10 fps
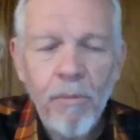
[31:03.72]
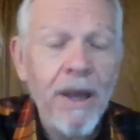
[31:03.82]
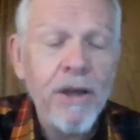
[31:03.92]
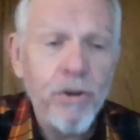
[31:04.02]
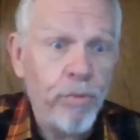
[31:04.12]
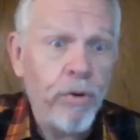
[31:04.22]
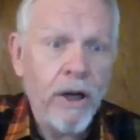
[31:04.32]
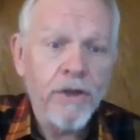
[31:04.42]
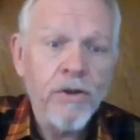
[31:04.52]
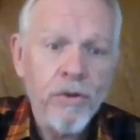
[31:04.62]
major
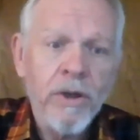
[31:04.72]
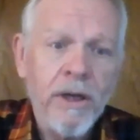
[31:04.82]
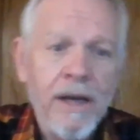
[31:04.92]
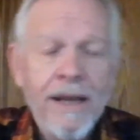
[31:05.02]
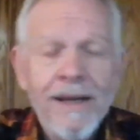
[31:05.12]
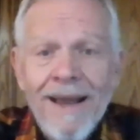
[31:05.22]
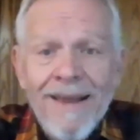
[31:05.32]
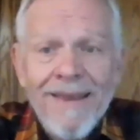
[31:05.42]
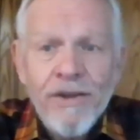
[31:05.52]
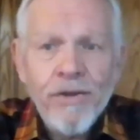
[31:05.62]
product doing it,
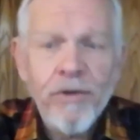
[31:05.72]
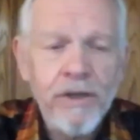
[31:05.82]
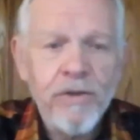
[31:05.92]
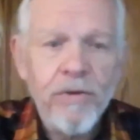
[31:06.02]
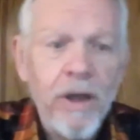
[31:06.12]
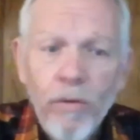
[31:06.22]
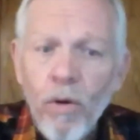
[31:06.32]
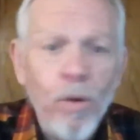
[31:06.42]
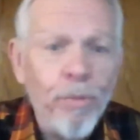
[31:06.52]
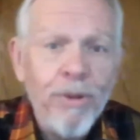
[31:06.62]
and that's turned into another
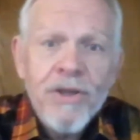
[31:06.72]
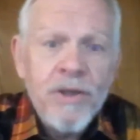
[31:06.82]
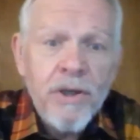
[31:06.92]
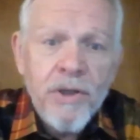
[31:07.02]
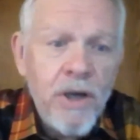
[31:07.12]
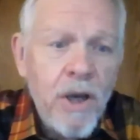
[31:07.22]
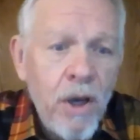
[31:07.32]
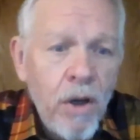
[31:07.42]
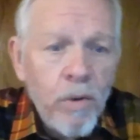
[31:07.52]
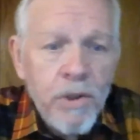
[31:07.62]
whole business,
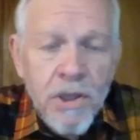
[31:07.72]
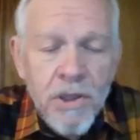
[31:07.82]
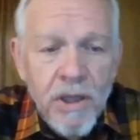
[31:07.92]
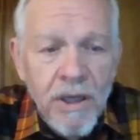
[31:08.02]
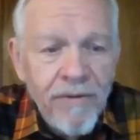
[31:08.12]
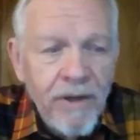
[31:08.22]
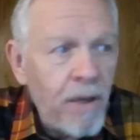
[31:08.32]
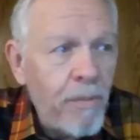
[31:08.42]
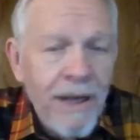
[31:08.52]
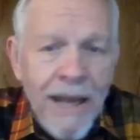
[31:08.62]
which has given
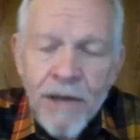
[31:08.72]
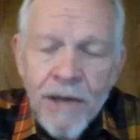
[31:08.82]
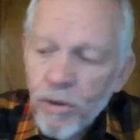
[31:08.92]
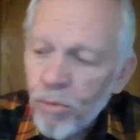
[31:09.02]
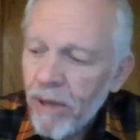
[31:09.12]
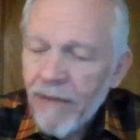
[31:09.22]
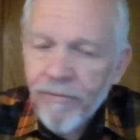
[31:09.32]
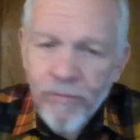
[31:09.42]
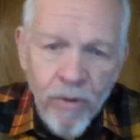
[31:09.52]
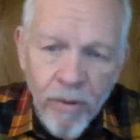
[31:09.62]
him a national
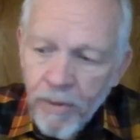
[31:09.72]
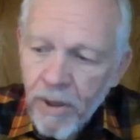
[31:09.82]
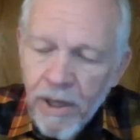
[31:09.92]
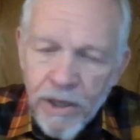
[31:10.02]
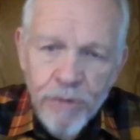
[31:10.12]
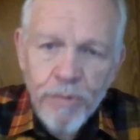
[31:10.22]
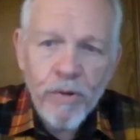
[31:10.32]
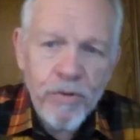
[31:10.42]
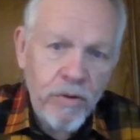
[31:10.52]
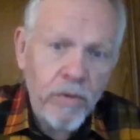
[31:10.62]
platform as
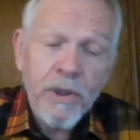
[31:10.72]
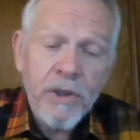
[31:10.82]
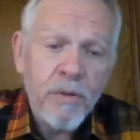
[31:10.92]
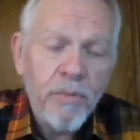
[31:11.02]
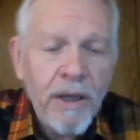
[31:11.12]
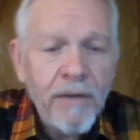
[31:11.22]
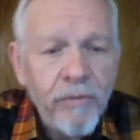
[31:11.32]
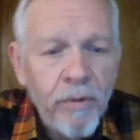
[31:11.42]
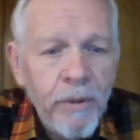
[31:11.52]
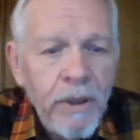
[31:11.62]
opposed to a regional platform.